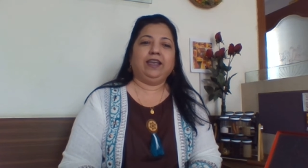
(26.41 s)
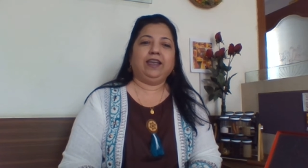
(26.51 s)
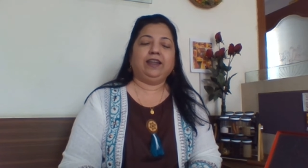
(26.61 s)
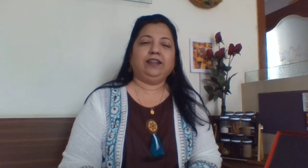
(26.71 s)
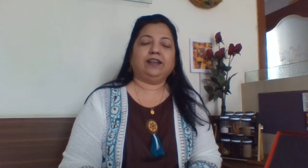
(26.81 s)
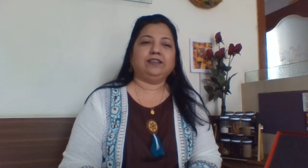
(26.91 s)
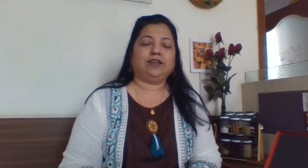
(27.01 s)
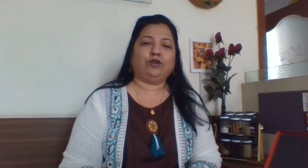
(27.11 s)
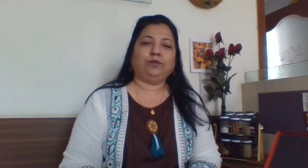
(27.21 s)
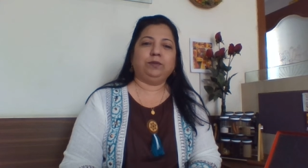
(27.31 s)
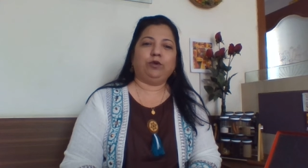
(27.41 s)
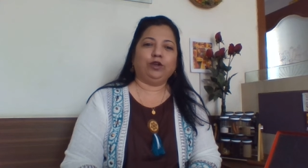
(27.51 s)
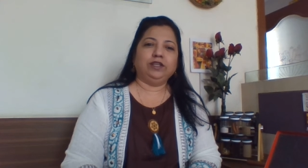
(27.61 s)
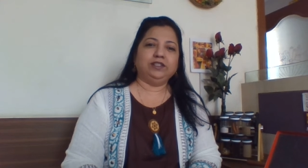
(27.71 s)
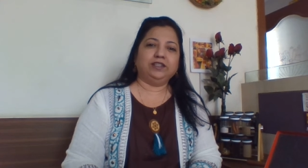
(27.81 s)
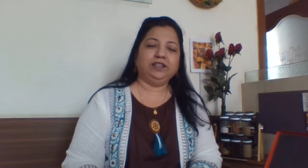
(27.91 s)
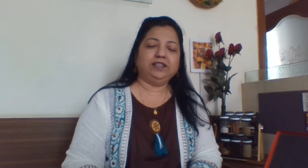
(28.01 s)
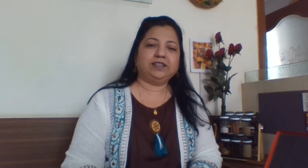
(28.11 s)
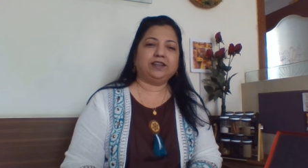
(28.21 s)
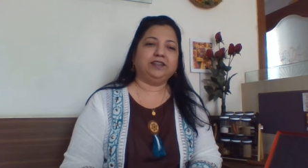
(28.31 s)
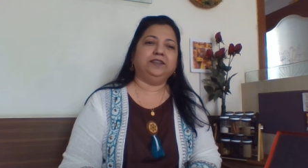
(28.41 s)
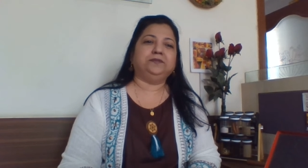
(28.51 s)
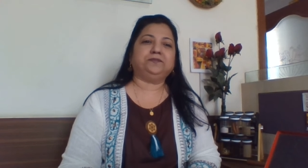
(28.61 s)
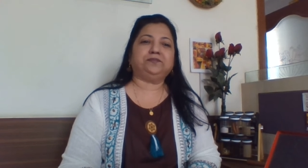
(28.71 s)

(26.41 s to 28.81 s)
and that's how my blogging journey started.